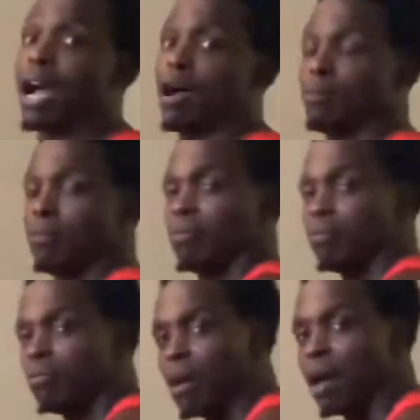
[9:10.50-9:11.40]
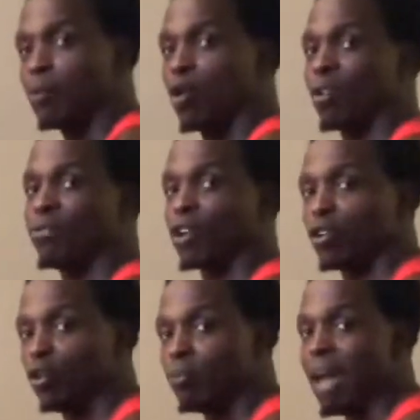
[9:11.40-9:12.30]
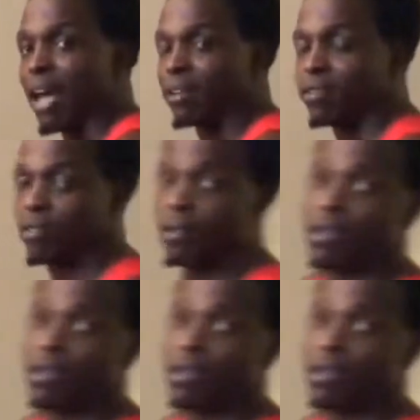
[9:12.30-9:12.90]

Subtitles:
up, I'm going for the glute max.